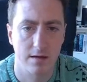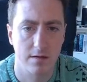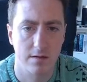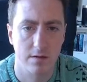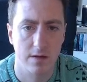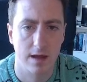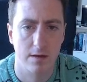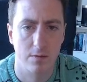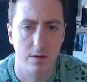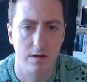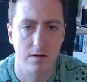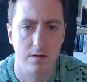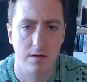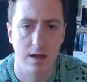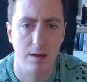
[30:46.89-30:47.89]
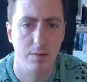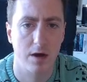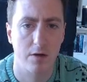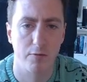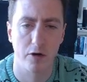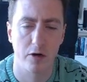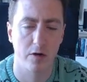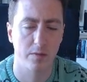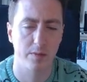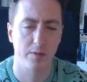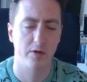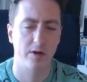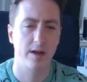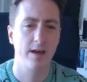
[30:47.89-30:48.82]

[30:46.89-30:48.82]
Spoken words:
So yeah, we can just keep on running up the board.